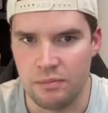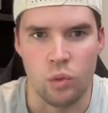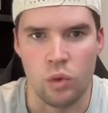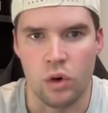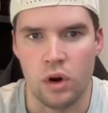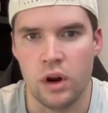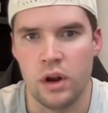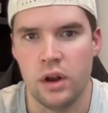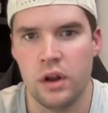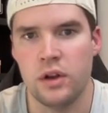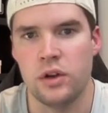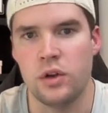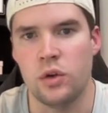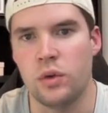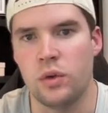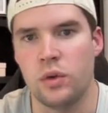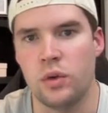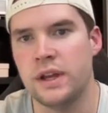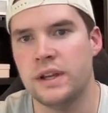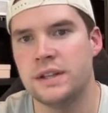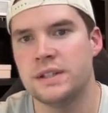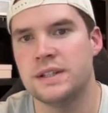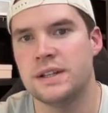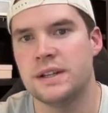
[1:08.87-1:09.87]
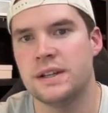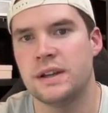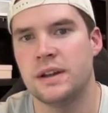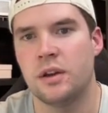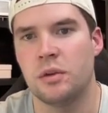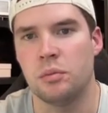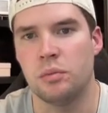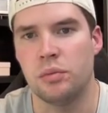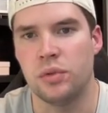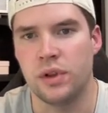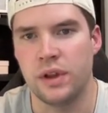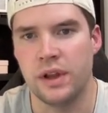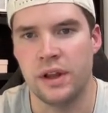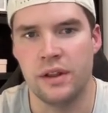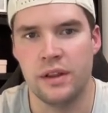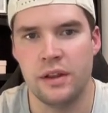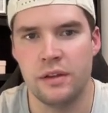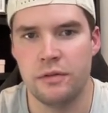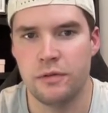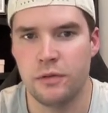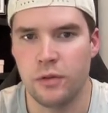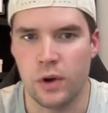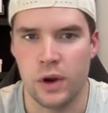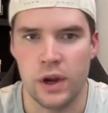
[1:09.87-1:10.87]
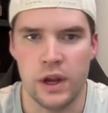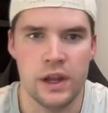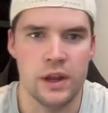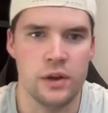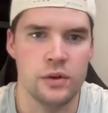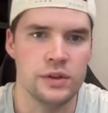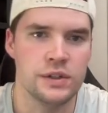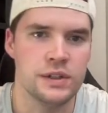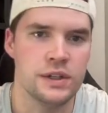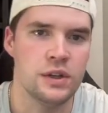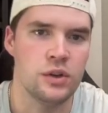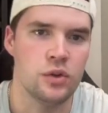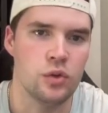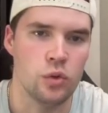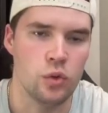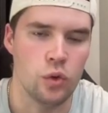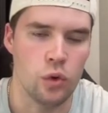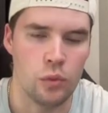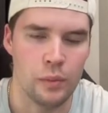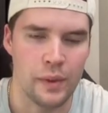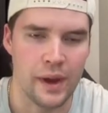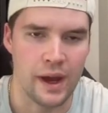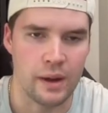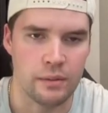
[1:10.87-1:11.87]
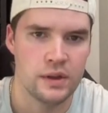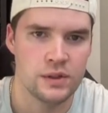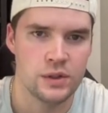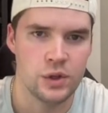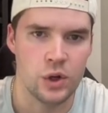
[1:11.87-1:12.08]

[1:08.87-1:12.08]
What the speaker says: We're going to do this completely free using Google Maps.